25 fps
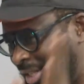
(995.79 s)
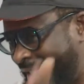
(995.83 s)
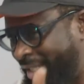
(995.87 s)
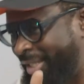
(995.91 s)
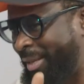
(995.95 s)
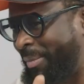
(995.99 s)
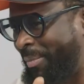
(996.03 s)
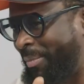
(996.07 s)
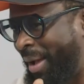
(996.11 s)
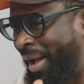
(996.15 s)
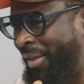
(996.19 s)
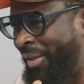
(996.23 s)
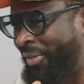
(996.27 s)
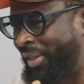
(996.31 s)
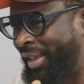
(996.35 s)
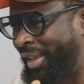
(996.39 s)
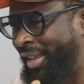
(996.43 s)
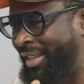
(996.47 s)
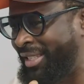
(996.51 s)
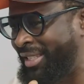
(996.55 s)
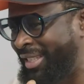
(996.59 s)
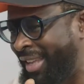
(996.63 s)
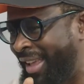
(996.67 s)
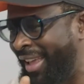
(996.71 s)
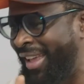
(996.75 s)
Just about
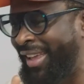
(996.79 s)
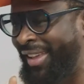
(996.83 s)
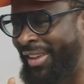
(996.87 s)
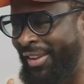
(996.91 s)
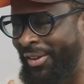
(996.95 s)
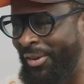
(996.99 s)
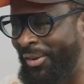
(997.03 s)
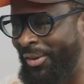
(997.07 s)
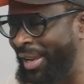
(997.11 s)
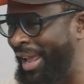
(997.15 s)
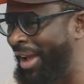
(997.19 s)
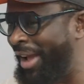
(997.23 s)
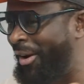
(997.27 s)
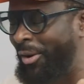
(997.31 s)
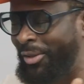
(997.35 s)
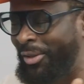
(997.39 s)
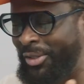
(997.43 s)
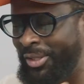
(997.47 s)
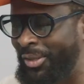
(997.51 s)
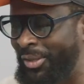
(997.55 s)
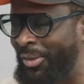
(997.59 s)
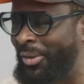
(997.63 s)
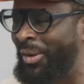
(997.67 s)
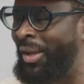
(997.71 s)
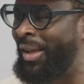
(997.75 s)
these. There are
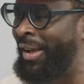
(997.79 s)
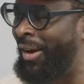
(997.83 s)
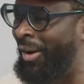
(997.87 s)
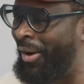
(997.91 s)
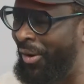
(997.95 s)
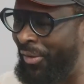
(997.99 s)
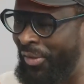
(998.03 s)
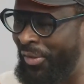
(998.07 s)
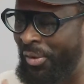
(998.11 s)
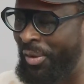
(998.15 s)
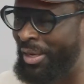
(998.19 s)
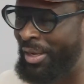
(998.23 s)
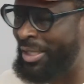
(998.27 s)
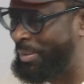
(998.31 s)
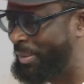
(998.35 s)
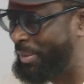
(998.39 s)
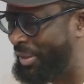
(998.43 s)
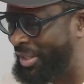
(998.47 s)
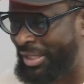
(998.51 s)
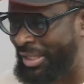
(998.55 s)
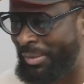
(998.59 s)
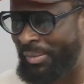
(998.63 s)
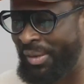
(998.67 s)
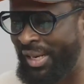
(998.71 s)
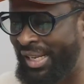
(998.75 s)
also other
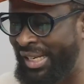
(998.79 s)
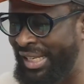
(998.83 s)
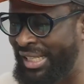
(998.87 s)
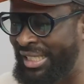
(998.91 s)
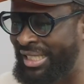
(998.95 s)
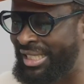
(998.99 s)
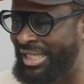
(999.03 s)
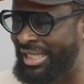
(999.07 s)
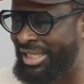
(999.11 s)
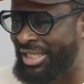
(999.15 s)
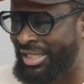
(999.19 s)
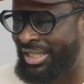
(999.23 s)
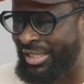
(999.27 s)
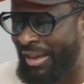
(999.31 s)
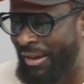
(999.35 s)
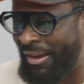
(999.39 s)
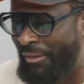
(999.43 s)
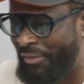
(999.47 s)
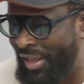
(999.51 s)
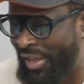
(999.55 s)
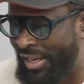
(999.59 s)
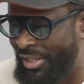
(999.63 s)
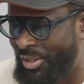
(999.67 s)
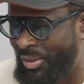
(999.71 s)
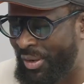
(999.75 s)
responsibilities and
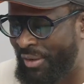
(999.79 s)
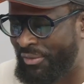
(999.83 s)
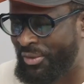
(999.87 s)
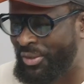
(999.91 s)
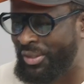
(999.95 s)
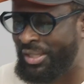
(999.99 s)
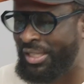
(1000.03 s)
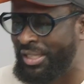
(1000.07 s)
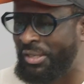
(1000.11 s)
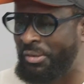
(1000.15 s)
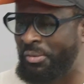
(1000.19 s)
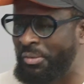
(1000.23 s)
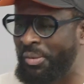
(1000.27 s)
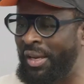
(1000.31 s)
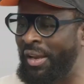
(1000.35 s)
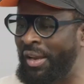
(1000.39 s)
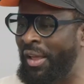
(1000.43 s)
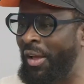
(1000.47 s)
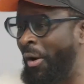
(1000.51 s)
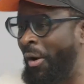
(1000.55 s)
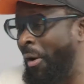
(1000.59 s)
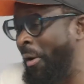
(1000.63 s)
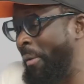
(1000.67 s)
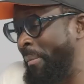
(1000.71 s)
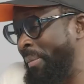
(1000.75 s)
stuff that you have to deal with,
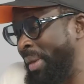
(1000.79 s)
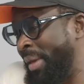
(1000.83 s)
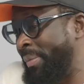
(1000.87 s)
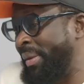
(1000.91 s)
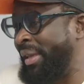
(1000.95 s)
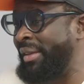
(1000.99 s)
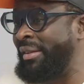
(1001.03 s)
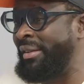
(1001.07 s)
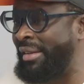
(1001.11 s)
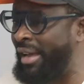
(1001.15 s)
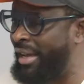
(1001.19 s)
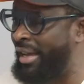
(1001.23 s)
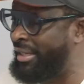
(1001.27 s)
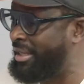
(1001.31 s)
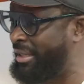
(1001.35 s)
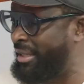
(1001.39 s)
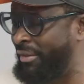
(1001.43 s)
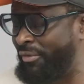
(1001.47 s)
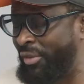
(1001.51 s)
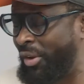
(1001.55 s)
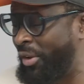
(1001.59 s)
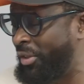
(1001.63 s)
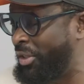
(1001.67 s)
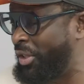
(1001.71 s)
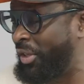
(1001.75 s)
or maybe that's
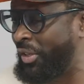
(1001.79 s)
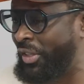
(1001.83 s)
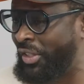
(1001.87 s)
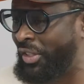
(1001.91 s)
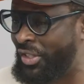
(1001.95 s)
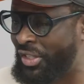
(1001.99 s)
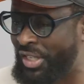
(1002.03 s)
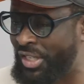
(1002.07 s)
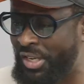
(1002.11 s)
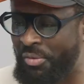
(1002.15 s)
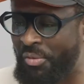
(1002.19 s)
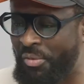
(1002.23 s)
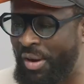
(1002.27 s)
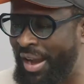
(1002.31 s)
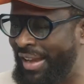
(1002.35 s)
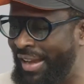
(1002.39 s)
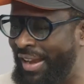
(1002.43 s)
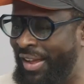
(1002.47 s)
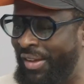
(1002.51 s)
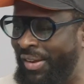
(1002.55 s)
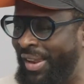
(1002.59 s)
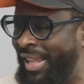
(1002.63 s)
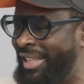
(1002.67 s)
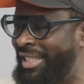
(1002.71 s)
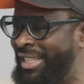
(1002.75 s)
even not your concern
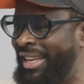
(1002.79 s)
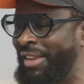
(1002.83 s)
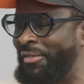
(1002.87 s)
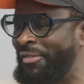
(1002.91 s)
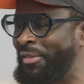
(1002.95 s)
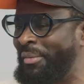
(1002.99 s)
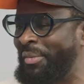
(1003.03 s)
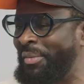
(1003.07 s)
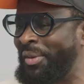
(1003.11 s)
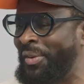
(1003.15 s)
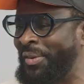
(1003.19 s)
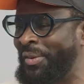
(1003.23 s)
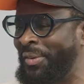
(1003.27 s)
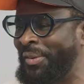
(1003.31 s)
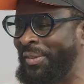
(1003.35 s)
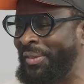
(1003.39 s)
right now. Let's hear from